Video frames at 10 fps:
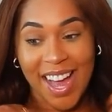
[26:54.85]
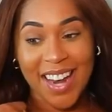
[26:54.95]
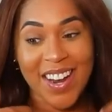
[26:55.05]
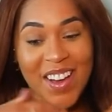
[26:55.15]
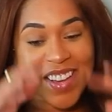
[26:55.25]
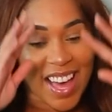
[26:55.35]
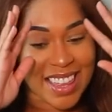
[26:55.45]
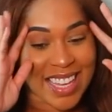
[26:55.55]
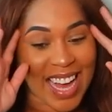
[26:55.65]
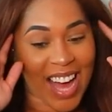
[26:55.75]
I know y'all
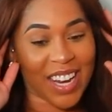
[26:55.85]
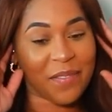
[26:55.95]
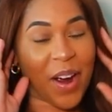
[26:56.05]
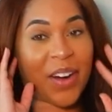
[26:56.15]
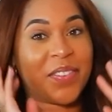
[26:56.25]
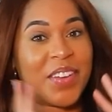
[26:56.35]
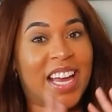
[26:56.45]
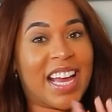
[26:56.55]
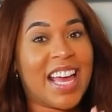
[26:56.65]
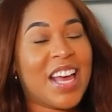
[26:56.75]
think I'm the
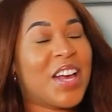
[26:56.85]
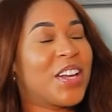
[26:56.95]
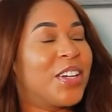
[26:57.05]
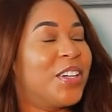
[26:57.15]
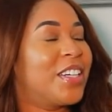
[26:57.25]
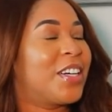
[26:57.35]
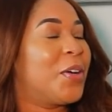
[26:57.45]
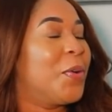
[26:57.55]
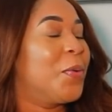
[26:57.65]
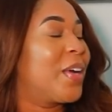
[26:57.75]
perfect
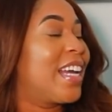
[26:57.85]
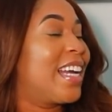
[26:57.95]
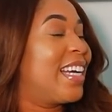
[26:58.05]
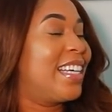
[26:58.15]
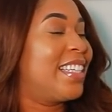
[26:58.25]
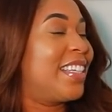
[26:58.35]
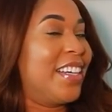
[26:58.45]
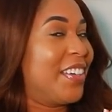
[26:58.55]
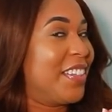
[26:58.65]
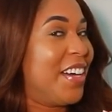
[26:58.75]
queen,
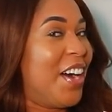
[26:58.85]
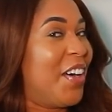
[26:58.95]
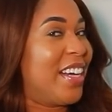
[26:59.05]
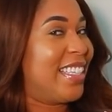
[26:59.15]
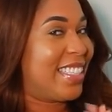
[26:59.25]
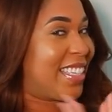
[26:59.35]
you know, and